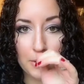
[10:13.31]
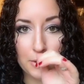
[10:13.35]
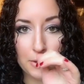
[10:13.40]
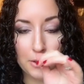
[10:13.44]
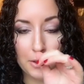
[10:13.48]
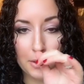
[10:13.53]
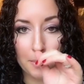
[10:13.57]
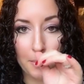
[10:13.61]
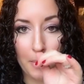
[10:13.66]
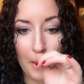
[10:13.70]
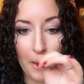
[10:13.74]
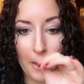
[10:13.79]
do
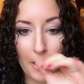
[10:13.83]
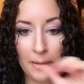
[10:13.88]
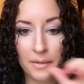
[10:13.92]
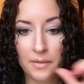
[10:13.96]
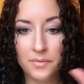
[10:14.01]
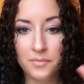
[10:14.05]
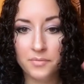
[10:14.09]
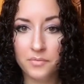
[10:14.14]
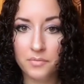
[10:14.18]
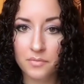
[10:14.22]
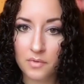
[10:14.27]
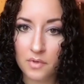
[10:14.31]
your part,
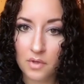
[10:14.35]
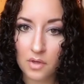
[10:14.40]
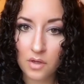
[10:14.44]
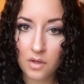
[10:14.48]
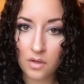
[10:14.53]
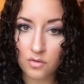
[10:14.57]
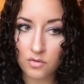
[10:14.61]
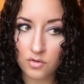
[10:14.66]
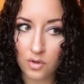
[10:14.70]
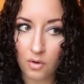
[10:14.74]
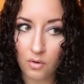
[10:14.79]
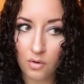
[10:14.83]

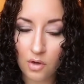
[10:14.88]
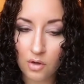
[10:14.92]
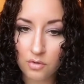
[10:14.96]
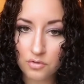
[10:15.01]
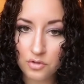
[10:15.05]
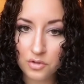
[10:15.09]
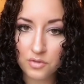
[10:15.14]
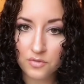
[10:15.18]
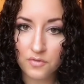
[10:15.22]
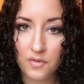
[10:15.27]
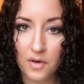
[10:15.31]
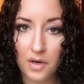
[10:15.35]
don't go
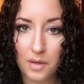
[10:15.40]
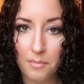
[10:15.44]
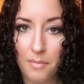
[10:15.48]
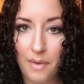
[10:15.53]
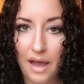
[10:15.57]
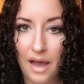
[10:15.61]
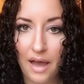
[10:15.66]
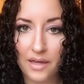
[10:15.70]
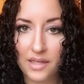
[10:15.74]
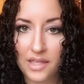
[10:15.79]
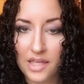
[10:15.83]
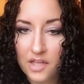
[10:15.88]
too far
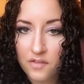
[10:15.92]
back.